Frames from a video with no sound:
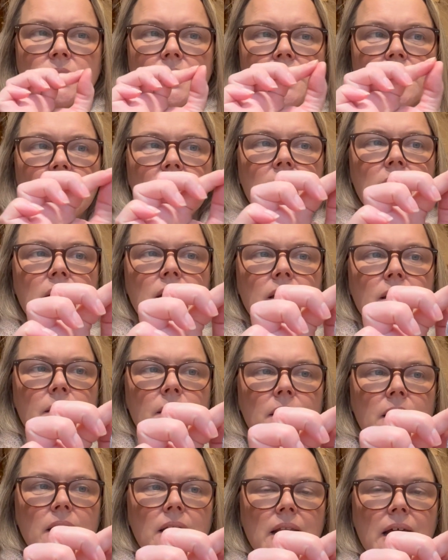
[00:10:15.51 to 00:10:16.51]
a
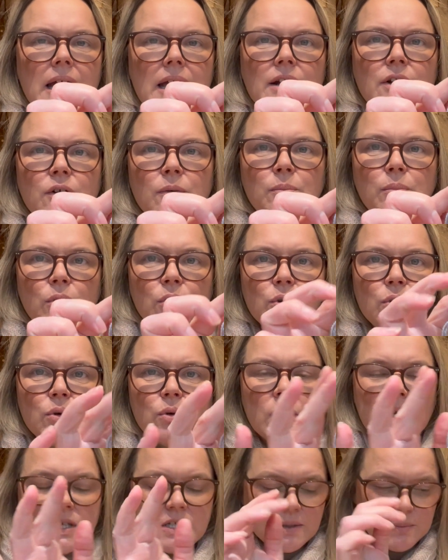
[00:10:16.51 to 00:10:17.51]
lighter
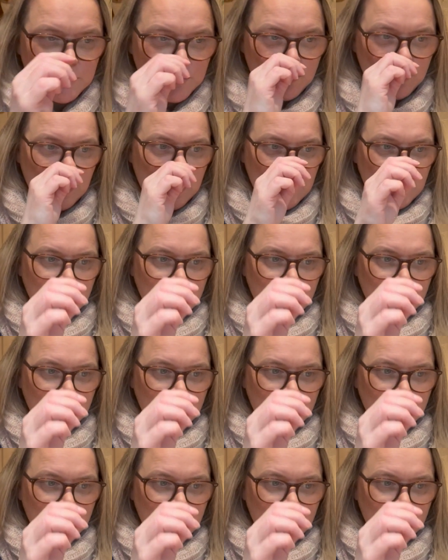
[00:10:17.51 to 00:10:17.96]
blue and some gray.